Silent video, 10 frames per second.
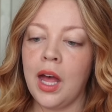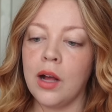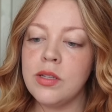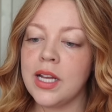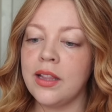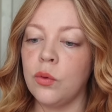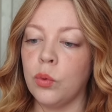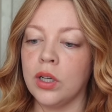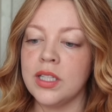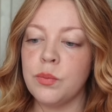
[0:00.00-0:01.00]
Outside, the
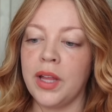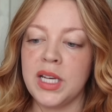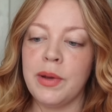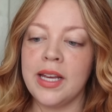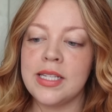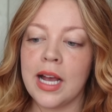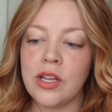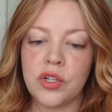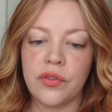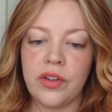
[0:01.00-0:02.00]
world is plagued by
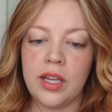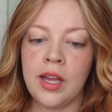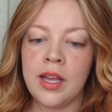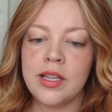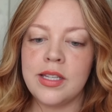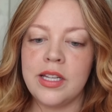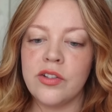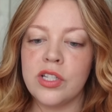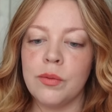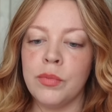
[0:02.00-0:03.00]
catastrophe.
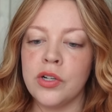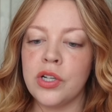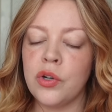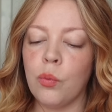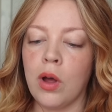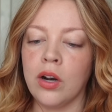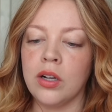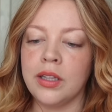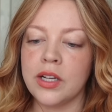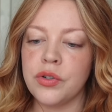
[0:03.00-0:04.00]
Cities are submerged underwater,
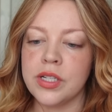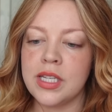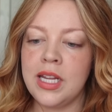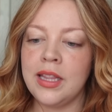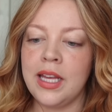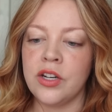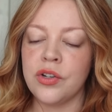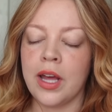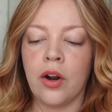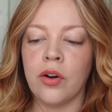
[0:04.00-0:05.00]
electricity and the
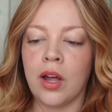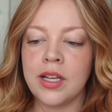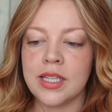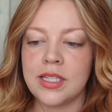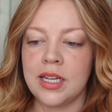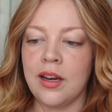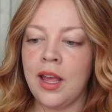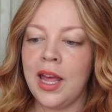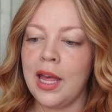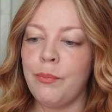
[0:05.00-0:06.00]
internet are non-existent,
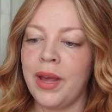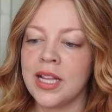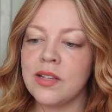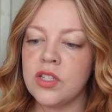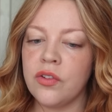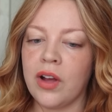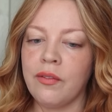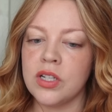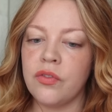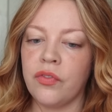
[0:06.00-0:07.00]
and bands of
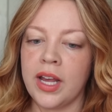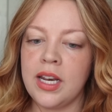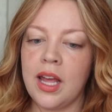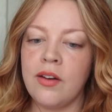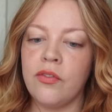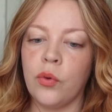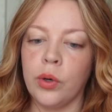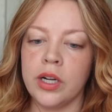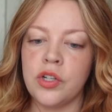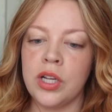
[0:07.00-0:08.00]
survivors fight and
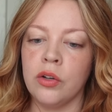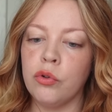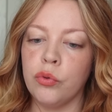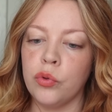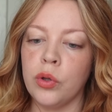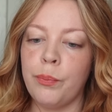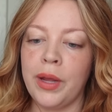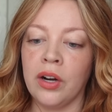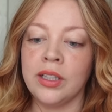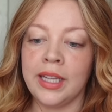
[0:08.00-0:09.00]
forage in a cruel,
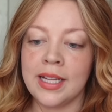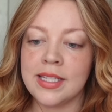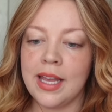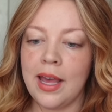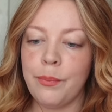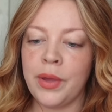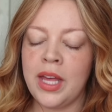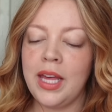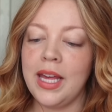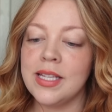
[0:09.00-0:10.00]
barren landscape.
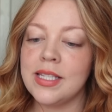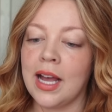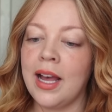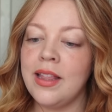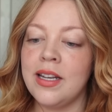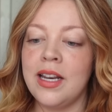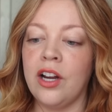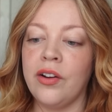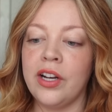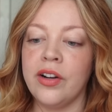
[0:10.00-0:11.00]
Inside, the
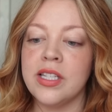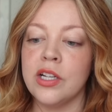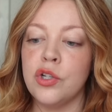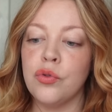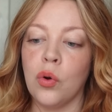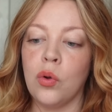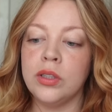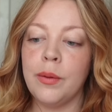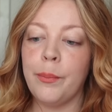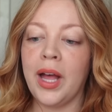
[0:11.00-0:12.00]
narrator is
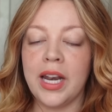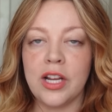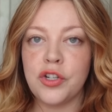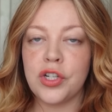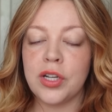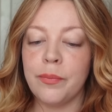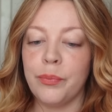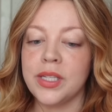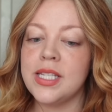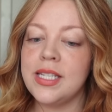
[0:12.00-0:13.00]
controlled, punished,
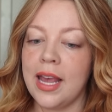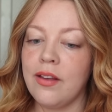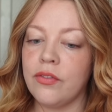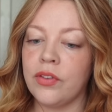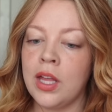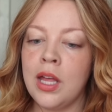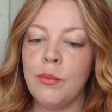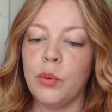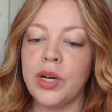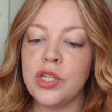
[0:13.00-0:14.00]
but safe.
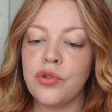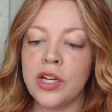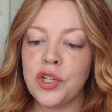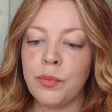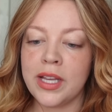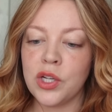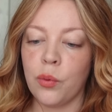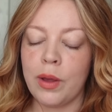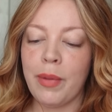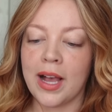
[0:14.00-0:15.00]
But when a stranger makes her
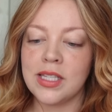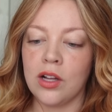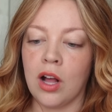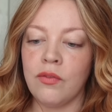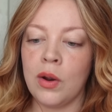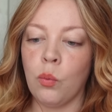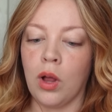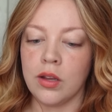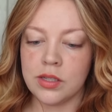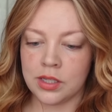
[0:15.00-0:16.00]
way past the convent
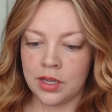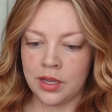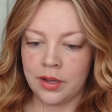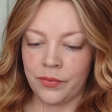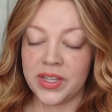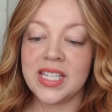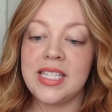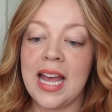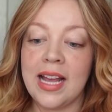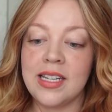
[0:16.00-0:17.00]
walls, this is
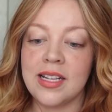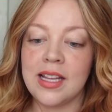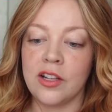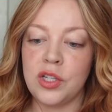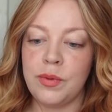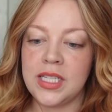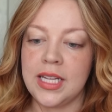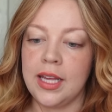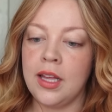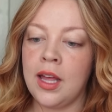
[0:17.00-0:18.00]
tagged as L G B
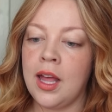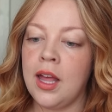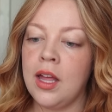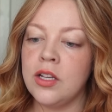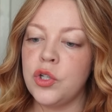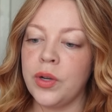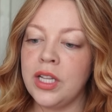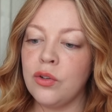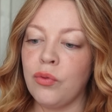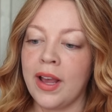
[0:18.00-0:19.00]
T,
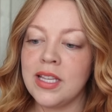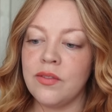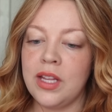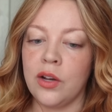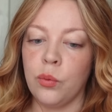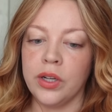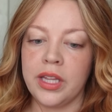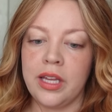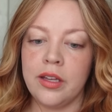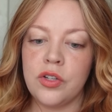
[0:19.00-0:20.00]
joining the ranks of the
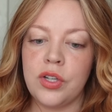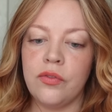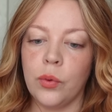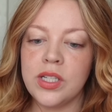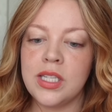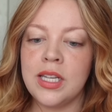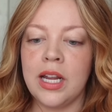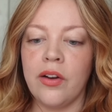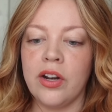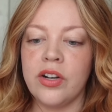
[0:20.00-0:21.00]
unworthy, she forces the
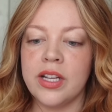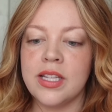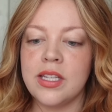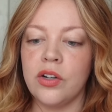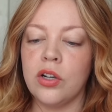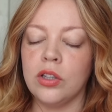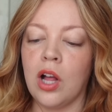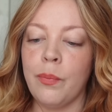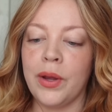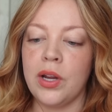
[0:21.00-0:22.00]
narrator to consider her
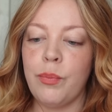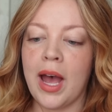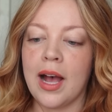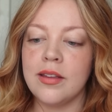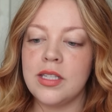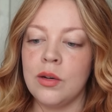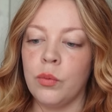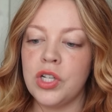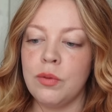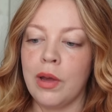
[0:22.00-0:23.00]
long-buried past and
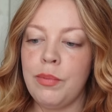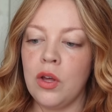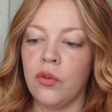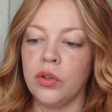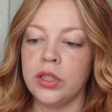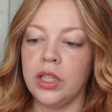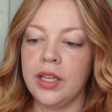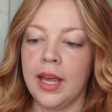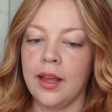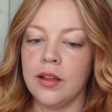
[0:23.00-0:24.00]
what she might be
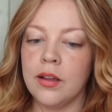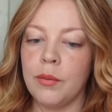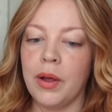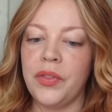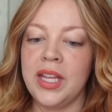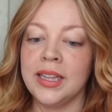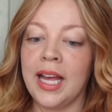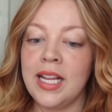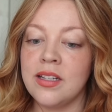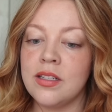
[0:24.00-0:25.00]
overlooking about the
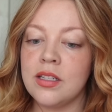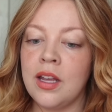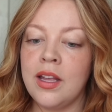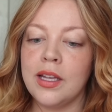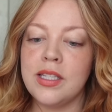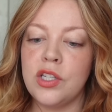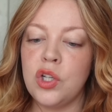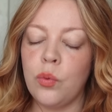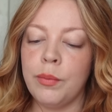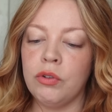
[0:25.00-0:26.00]
enlightened. As the
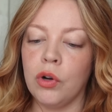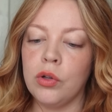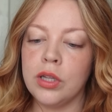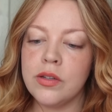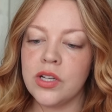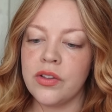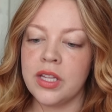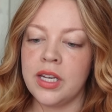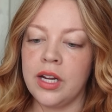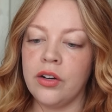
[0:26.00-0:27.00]
two women grow closer,
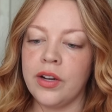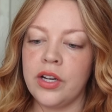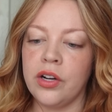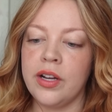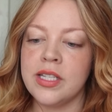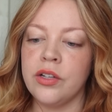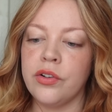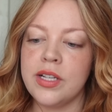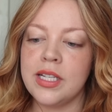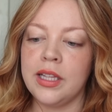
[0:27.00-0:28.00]
the narrator is
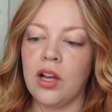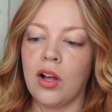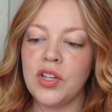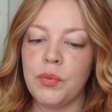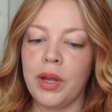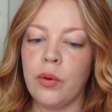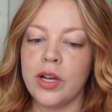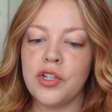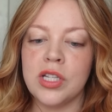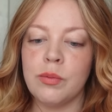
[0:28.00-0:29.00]
increasingly haunted by
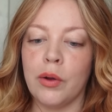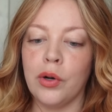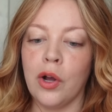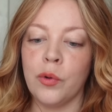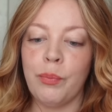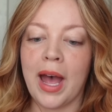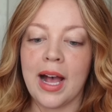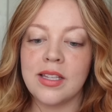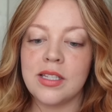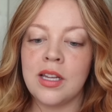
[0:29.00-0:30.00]
questions about her own
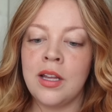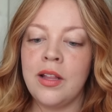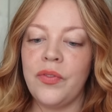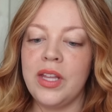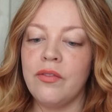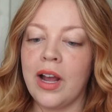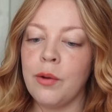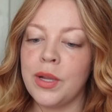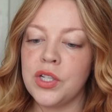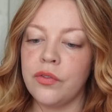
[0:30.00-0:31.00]
past, the
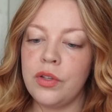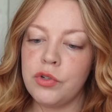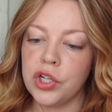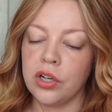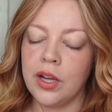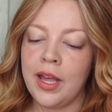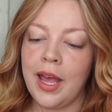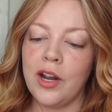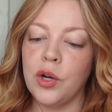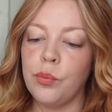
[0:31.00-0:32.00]
environmental future,
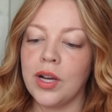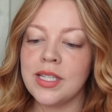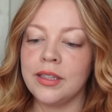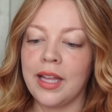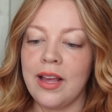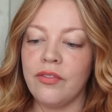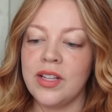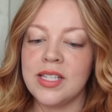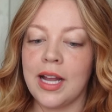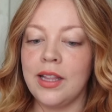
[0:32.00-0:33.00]
and her present life
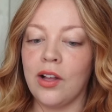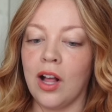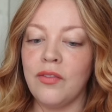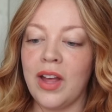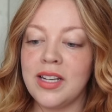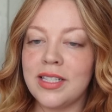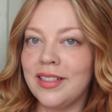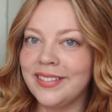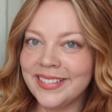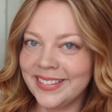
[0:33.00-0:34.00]
inside the convent.